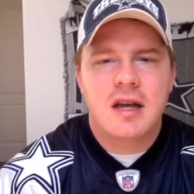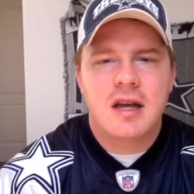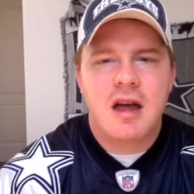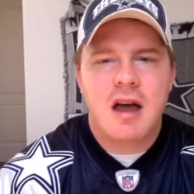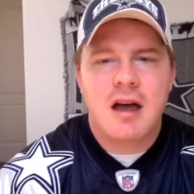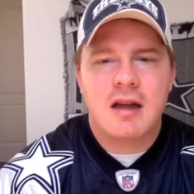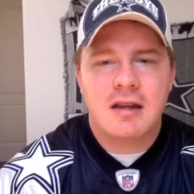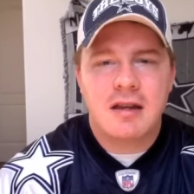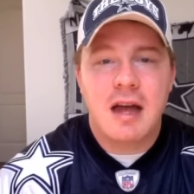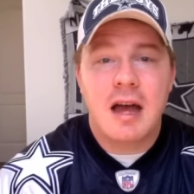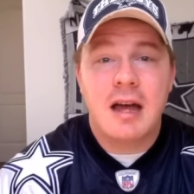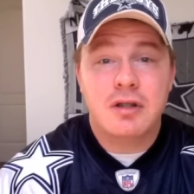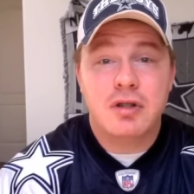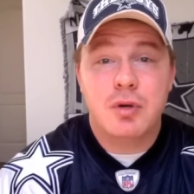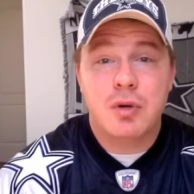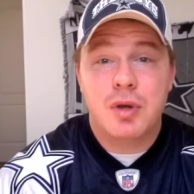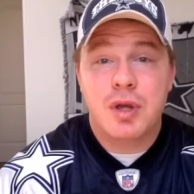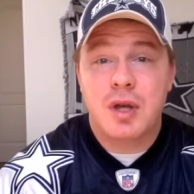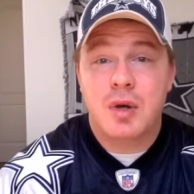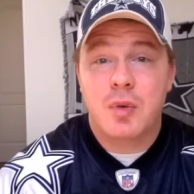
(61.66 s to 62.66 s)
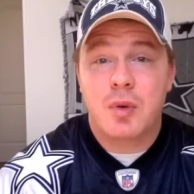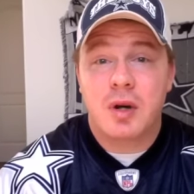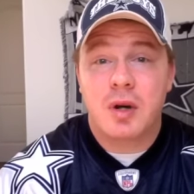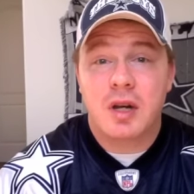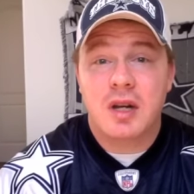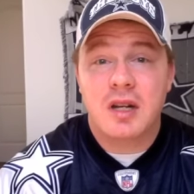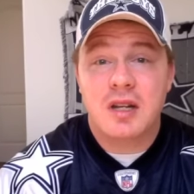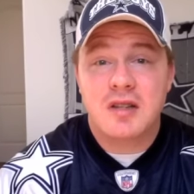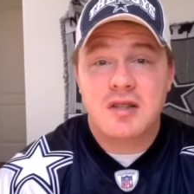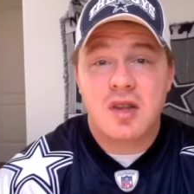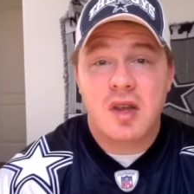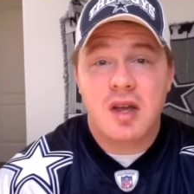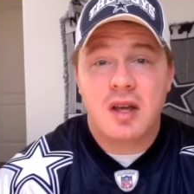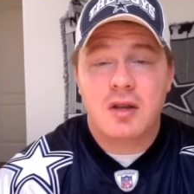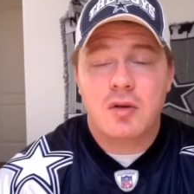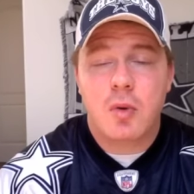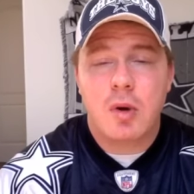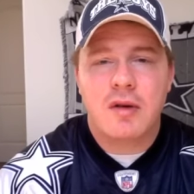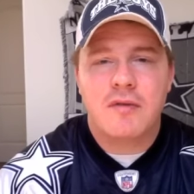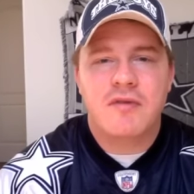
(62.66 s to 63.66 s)
I, I do think we're going to
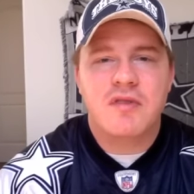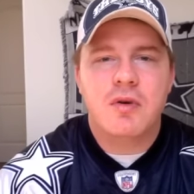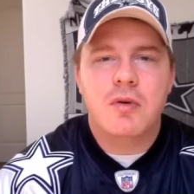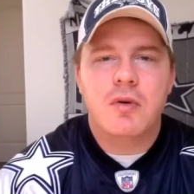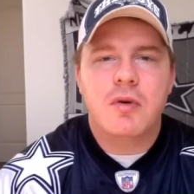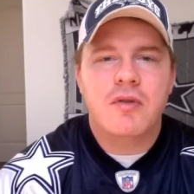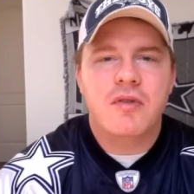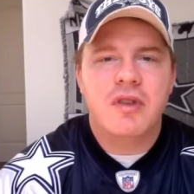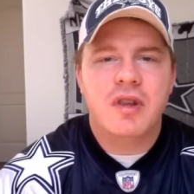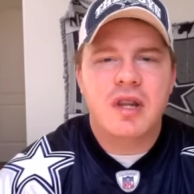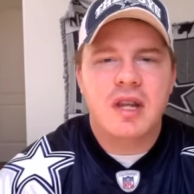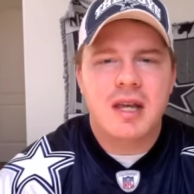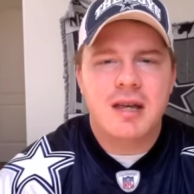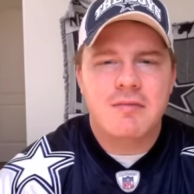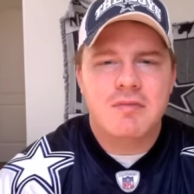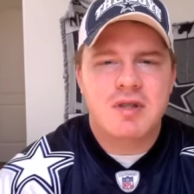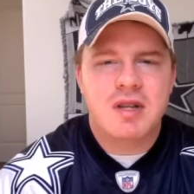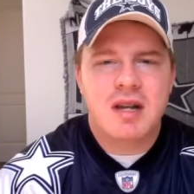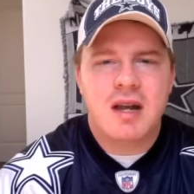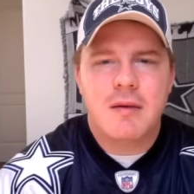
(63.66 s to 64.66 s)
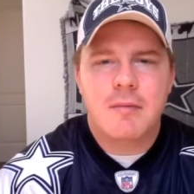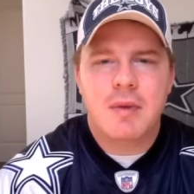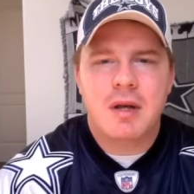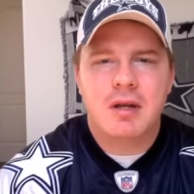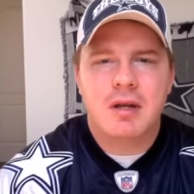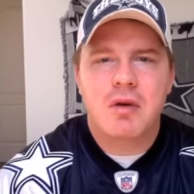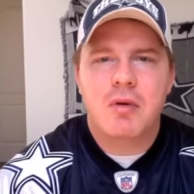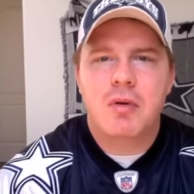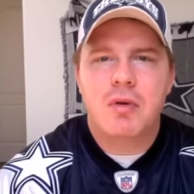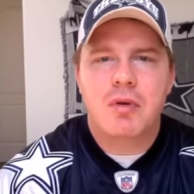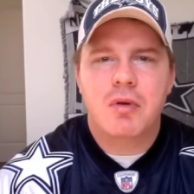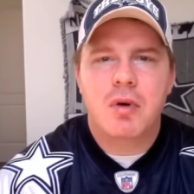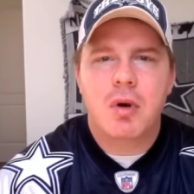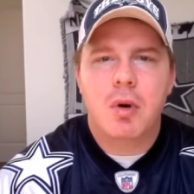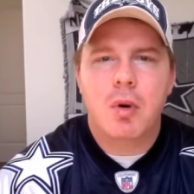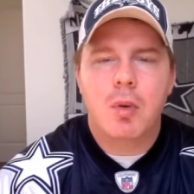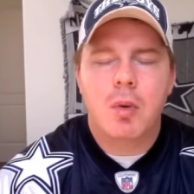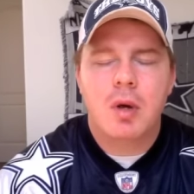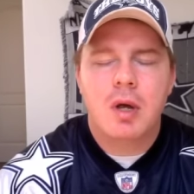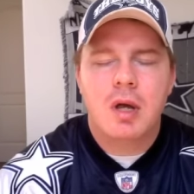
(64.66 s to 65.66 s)
select quite a few of the names that I've been going through.